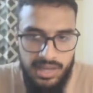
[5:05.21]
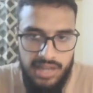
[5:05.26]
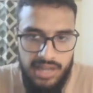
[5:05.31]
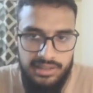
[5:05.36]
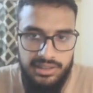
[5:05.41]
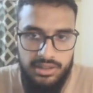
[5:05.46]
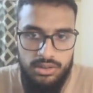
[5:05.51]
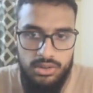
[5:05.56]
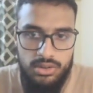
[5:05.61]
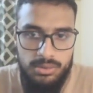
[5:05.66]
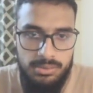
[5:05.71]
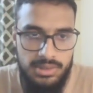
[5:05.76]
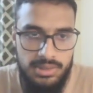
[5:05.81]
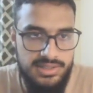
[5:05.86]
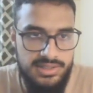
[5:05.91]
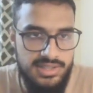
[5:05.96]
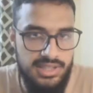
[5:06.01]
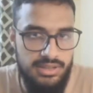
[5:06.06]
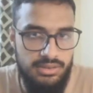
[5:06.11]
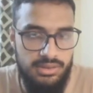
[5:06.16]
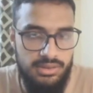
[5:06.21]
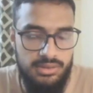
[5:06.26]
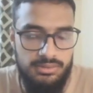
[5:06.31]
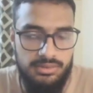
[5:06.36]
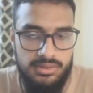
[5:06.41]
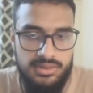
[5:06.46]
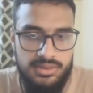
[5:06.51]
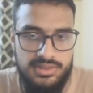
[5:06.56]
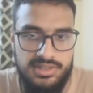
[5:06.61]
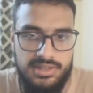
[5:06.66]
and I hope I'll see you
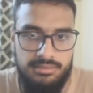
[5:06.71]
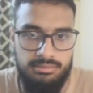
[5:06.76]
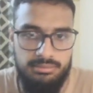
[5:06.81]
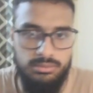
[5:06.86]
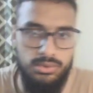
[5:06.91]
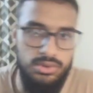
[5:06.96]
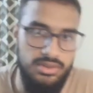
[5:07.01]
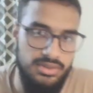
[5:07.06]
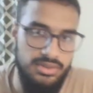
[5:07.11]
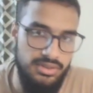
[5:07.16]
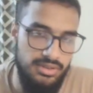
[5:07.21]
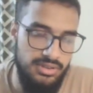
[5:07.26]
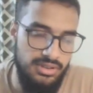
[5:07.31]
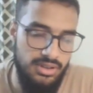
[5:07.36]
in some more